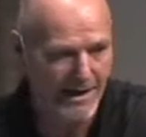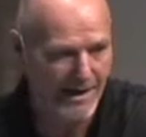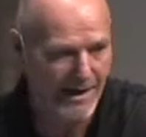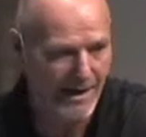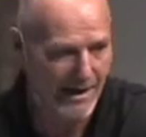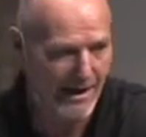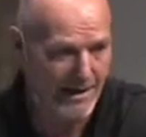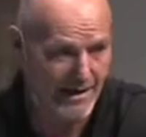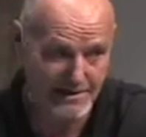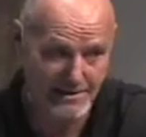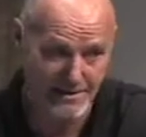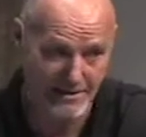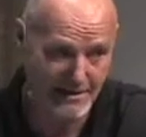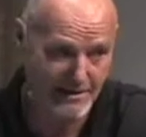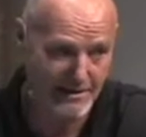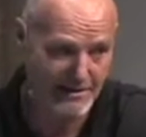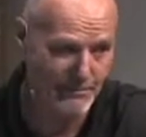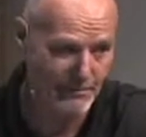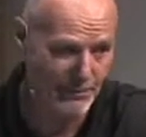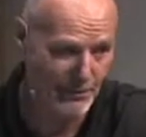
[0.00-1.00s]
Uh, it's, a,
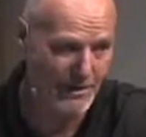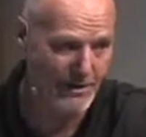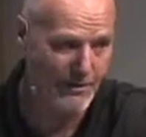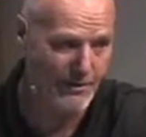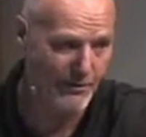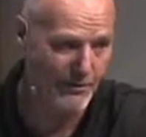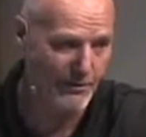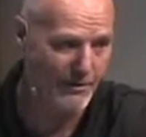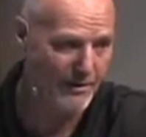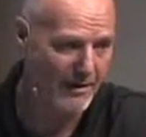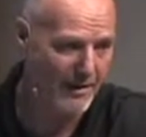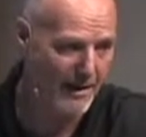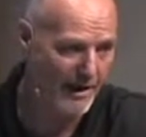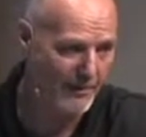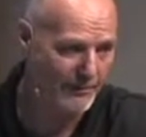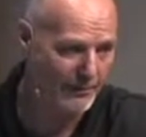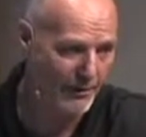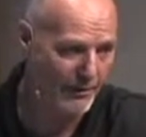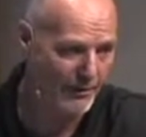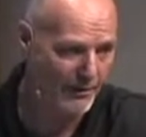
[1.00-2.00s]
it's a pretty cool
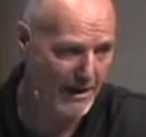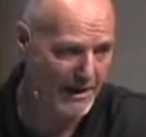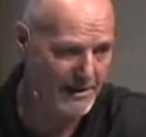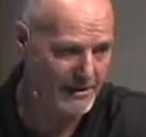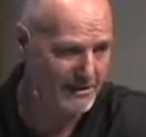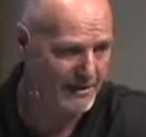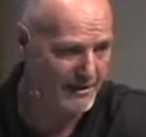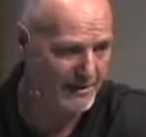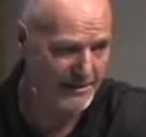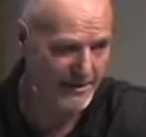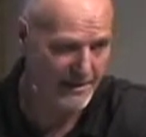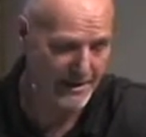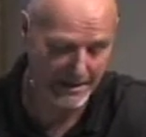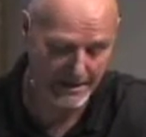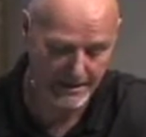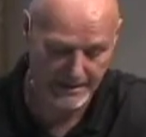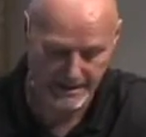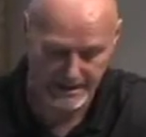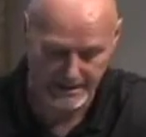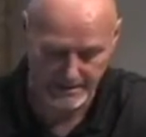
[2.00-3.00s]
uh, progression. And
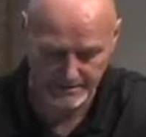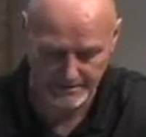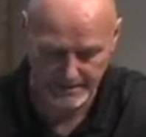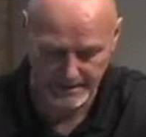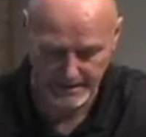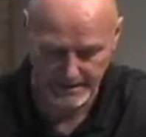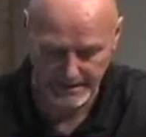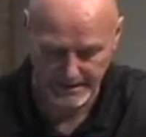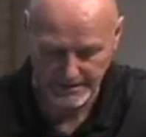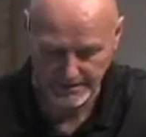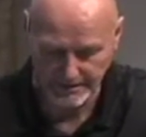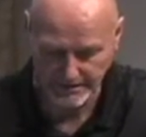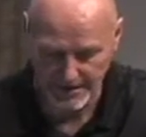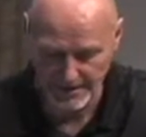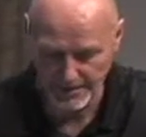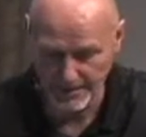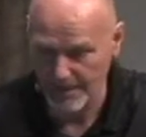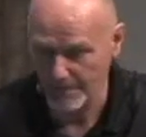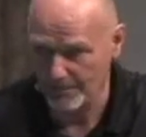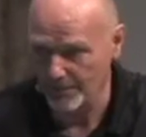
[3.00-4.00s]
again,
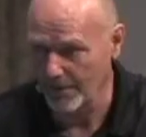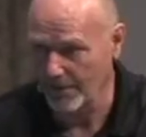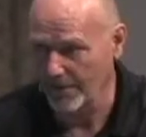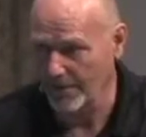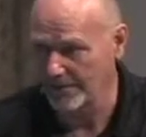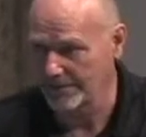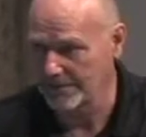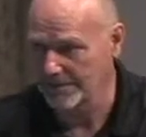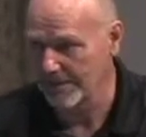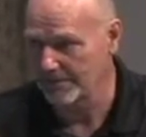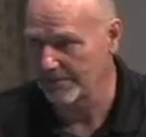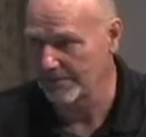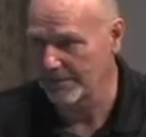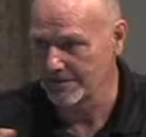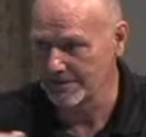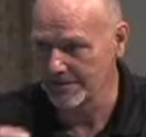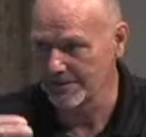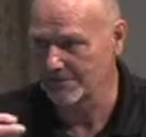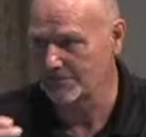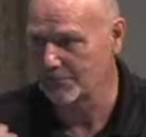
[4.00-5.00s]
Rabbi Paul is able to
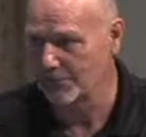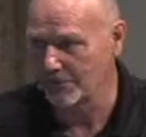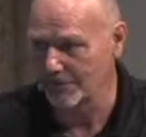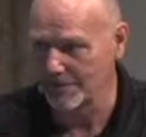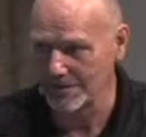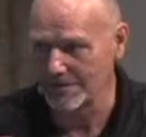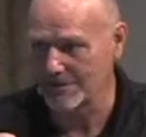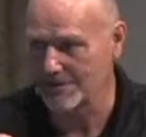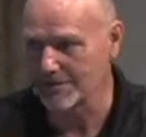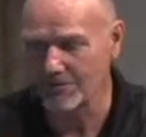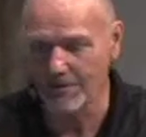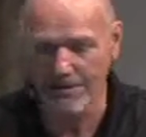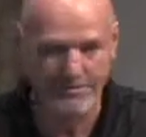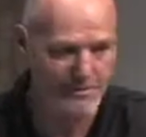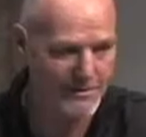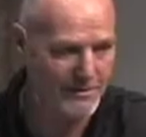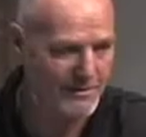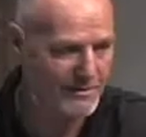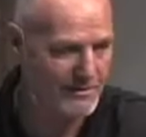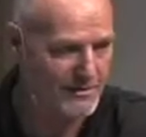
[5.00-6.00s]
just pull these
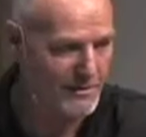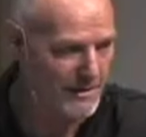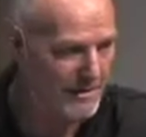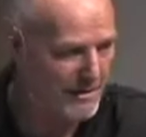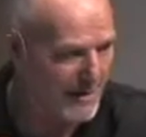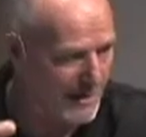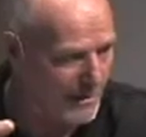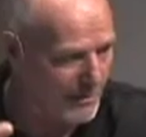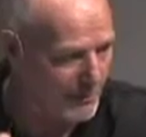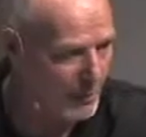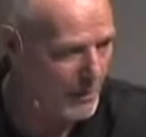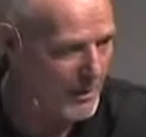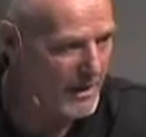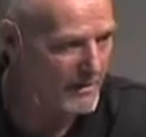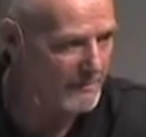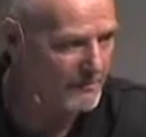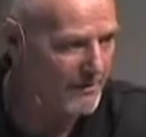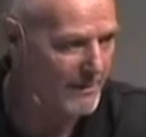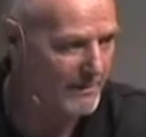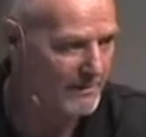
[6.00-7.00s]
scriptures and, and
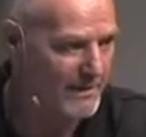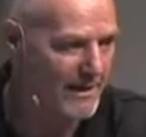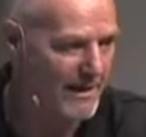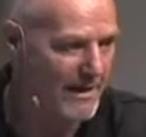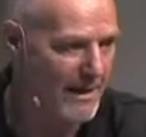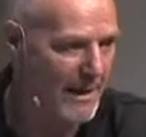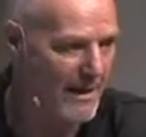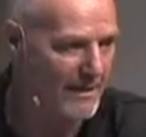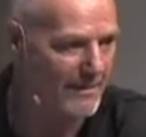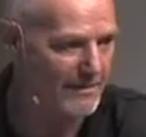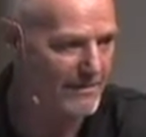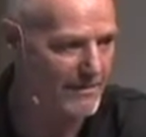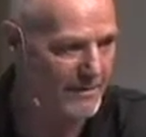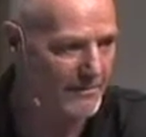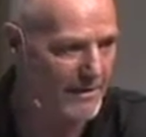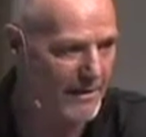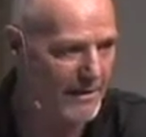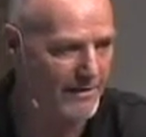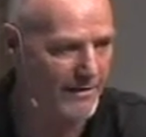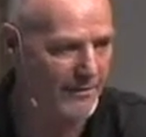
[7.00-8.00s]
weave them together to
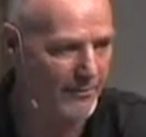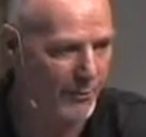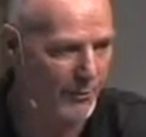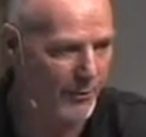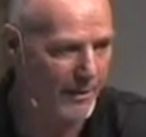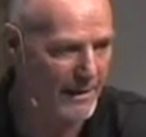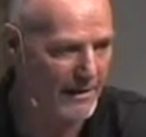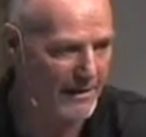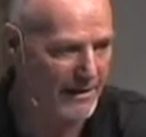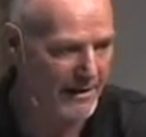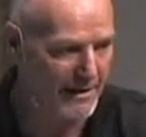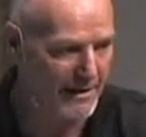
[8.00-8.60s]
make the point